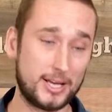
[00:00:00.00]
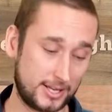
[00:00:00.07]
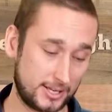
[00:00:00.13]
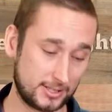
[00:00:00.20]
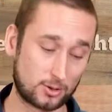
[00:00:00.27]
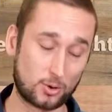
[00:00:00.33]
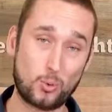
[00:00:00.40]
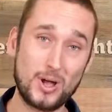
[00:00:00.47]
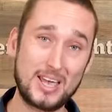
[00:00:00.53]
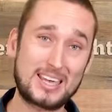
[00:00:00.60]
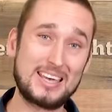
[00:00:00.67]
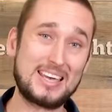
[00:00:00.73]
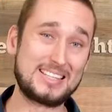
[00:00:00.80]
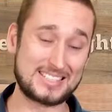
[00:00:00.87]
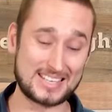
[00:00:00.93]
It is quick,
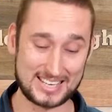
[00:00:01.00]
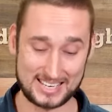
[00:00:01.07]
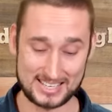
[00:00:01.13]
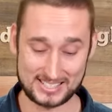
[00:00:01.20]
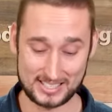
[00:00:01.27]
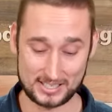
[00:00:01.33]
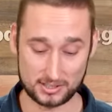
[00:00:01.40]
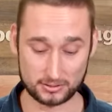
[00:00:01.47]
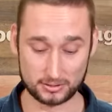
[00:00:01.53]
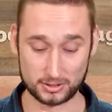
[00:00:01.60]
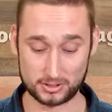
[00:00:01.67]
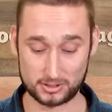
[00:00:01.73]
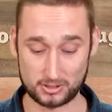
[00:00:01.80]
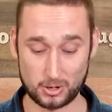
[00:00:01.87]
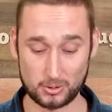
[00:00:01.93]
it's easy, the
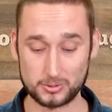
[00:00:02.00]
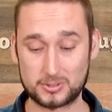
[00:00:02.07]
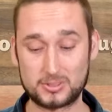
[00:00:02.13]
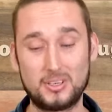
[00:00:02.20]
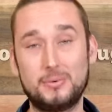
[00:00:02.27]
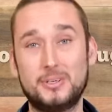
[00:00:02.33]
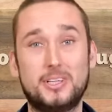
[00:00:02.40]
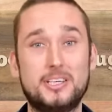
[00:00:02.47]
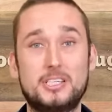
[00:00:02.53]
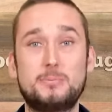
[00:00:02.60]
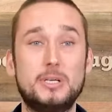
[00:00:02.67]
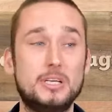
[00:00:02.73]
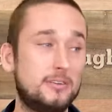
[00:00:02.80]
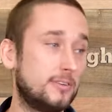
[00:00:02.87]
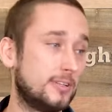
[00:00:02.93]
results, I mean, they
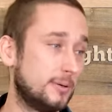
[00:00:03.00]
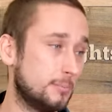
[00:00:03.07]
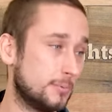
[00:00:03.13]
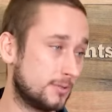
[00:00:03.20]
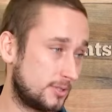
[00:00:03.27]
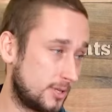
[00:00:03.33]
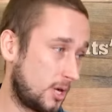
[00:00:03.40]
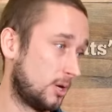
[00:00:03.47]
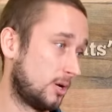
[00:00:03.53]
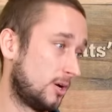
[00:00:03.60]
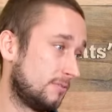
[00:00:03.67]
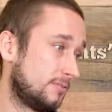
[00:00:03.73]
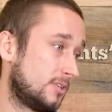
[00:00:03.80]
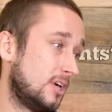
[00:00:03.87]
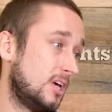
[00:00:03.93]
speak for
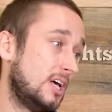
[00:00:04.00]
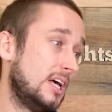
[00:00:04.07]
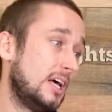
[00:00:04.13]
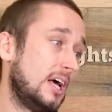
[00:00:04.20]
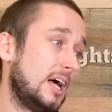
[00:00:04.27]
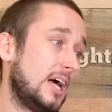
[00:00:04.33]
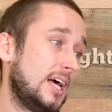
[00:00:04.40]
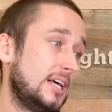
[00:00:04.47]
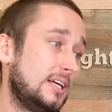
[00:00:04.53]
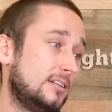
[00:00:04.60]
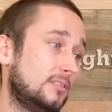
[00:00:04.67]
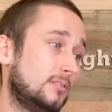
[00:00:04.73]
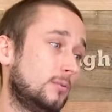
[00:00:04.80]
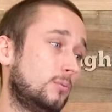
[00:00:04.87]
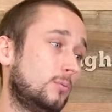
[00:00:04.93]
themselves. And
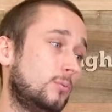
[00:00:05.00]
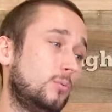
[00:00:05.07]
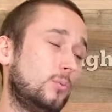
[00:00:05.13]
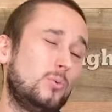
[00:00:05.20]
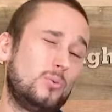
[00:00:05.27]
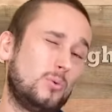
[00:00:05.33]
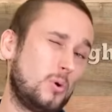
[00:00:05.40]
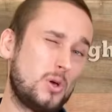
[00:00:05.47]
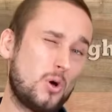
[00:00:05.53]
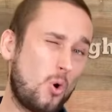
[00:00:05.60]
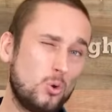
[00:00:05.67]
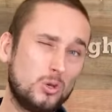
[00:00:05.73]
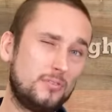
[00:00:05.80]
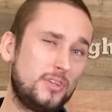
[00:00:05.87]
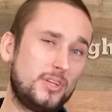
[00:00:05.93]

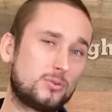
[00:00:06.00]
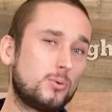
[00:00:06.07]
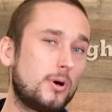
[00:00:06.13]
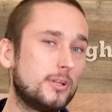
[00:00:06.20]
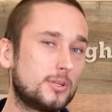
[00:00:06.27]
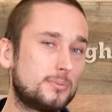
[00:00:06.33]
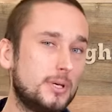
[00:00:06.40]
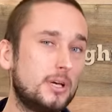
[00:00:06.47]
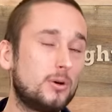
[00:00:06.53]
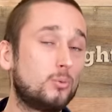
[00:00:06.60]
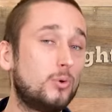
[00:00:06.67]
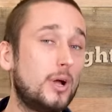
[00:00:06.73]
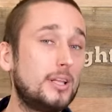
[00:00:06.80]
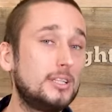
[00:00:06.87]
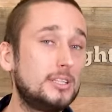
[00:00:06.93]
all of this while it's being
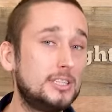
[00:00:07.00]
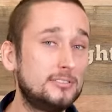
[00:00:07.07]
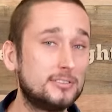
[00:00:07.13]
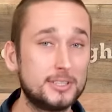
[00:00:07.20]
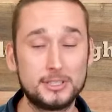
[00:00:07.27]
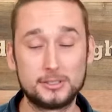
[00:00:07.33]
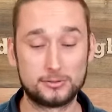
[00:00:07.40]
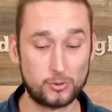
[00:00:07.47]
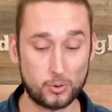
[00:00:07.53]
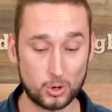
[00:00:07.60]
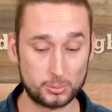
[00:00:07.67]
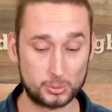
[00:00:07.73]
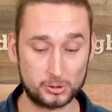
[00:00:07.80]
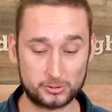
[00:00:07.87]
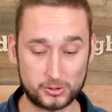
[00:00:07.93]
relatively
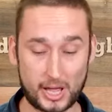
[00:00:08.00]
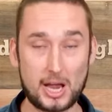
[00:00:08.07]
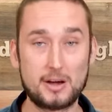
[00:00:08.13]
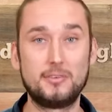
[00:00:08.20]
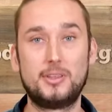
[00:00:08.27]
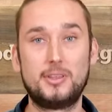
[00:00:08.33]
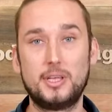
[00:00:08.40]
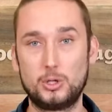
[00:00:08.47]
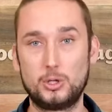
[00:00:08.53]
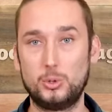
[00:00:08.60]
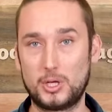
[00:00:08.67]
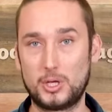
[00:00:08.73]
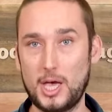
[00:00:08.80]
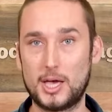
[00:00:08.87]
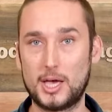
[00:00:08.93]
affordable for everything you
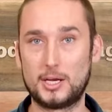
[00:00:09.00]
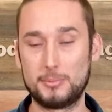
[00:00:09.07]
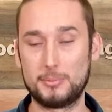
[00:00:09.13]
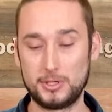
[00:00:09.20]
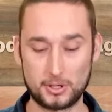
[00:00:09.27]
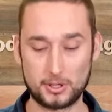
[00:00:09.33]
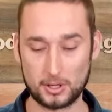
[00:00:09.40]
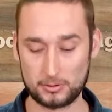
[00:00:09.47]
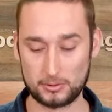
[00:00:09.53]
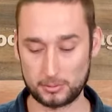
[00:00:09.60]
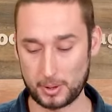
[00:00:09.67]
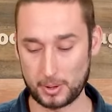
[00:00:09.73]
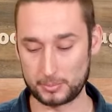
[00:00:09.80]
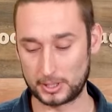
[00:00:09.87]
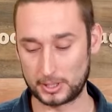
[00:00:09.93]
get. I mean, you gotta
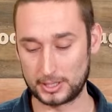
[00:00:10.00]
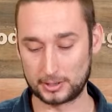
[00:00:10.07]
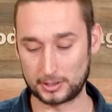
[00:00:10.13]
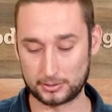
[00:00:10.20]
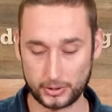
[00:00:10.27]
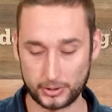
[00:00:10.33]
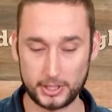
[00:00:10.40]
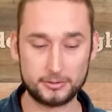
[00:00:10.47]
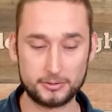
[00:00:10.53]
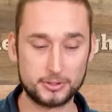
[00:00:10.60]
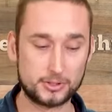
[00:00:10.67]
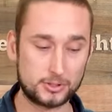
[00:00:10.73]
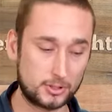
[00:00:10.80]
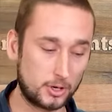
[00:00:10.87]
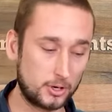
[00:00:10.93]
remember, you're getting three different
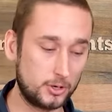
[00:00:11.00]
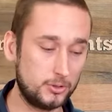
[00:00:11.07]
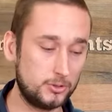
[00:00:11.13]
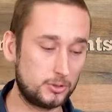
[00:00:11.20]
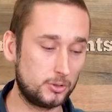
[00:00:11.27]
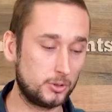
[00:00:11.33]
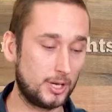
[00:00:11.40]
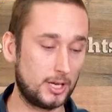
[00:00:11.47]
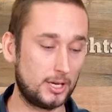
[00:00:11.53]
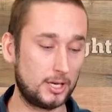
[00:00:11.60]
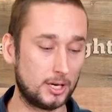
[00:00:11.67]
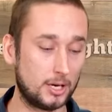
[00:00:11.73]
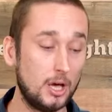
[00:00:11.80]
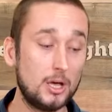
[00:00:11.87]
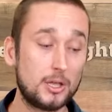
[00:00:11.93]
stones, you're
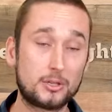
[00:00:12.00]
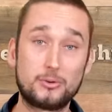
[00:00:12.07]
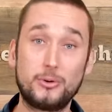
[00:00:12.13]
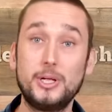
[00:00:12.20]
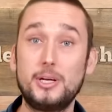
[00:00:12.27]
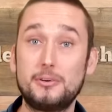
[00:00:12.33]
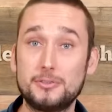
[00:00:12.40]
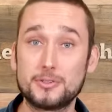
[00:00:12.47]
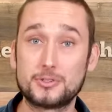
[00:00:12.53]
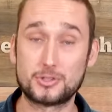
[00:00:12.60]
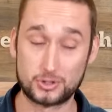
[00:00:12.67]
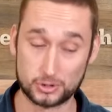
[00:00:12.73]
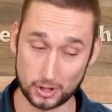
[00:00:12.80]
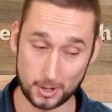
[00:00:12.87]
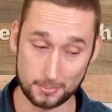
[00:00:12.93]
getting three different
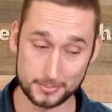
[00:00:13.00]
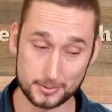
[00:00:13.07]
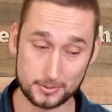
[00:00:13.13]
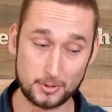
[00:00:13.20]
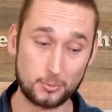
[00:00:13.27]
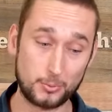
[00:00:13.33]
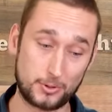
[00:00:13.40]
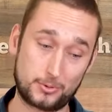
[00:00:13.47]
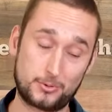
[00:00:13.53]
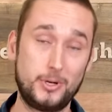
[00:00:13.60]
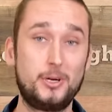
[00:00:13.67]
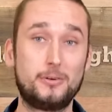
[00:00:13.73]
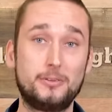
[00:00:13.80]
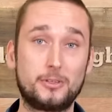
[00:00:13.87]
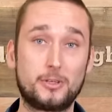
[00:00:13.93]
strops with three
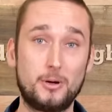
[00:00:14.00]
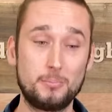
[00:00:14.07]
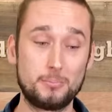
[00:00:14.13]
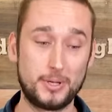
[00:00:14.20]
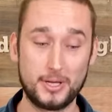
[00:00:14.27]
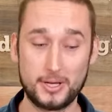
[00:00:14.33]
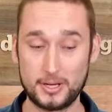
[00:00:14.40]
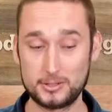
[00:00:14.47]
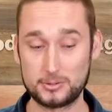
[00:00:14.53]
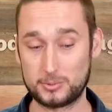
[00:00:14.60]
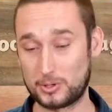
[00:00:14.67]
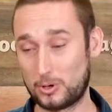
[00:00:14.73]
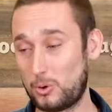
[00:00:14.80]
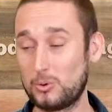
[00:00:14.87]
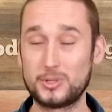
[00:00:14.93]
different compounds,
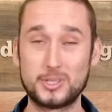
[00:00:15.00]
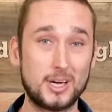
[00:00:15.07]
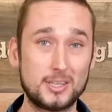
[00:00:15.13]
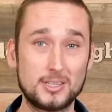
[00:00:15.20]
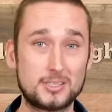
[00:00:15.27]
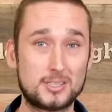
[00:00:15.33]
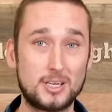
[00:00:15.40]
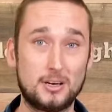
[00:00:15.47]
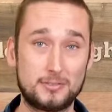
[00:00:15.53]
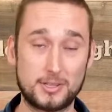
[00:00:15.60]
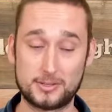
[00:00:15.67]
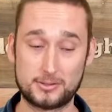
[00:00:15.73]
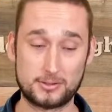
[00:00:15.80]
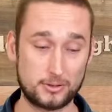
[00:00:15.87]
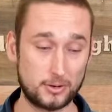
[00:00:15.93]
with all the other stuff
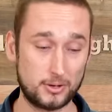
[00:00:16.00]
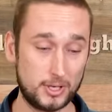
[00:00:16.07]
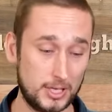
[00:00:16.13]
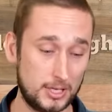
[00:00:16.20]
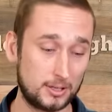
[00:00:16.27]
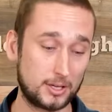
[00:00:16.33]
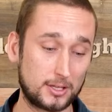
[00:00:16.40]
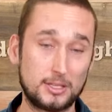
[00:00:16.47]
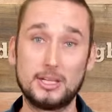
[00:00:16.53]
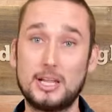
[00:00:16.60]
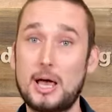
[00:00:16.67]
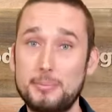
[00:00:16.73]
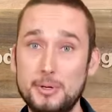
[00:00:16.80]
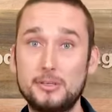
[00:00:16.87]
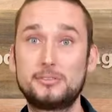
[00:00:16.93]
that's thrown in, like the
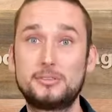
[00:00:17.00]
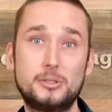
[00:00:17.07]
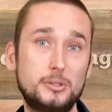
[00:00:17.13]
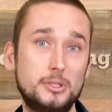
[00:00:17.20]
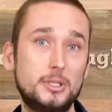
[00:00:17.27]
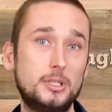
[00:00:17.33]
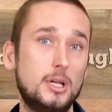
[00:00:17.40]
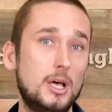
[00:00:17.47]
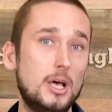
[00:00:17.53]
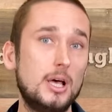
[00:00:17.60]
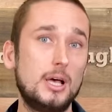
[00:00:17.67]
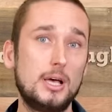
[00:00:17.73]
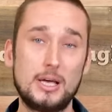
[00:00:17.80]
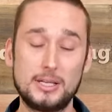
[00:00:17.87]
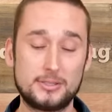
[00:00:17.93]
lapping fluid.
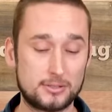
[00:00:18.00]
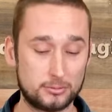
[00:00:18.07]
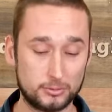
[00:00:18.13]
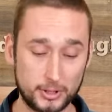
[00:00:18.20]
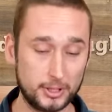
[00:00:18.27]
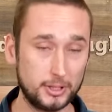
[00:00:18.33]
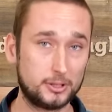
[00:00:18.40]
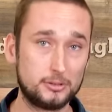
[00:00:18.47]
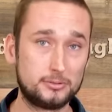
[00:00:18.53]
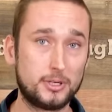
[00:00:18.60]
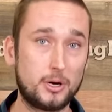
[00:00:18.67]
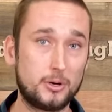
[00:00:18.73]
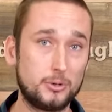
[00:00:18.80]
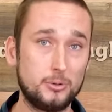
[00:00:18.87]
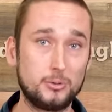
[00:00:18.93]
It's a really good
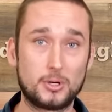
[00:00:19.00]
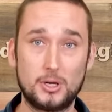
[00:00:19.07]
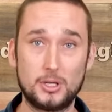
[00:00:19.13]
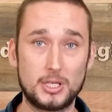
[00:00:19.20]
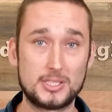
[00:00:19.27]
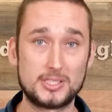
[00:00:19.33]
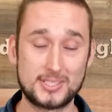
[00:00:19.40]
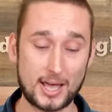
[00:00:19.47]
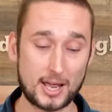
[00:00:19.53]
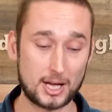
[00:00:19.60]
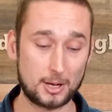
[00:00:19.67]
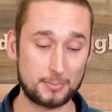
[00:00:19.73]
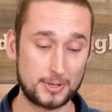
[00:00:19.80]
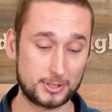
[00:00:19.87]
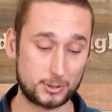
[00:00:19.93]
value kind of
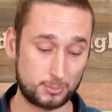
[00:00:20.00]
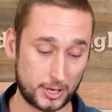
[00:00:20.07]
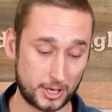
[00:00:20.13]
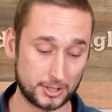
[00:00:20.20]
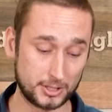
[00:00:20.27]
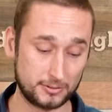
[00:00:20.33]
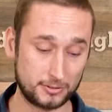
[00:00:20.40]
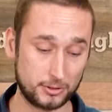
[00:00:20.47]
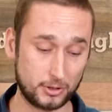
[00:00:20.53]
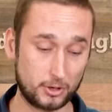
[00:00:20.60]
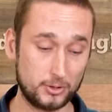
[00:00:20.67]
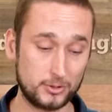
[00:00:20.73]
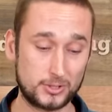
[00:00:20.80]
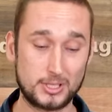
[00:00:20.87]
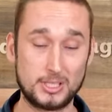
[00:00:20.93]
setup, especially for
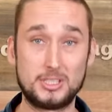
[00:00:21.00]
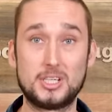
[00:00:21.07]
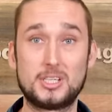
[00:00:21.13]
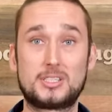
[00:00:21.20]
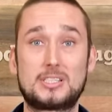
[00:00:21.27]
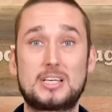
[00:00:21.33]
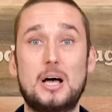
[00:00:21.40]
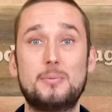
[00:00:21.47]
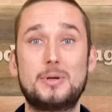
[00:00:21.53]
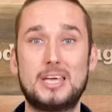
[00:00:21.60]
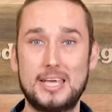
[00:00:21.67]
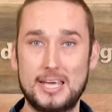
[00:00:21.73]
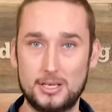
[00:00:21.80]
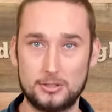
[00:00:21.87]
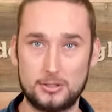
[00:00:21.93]
those that are just coming
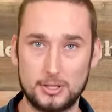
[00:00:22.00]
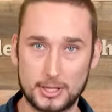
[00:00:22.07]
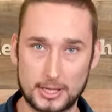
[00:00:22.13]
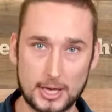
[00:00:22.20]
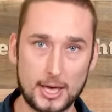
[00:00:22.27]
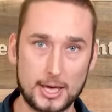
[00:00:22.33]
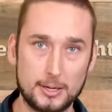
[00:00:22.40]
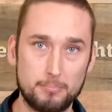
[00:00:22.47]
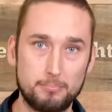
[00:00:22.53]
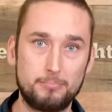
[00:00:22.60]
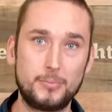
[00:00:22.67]
into the game.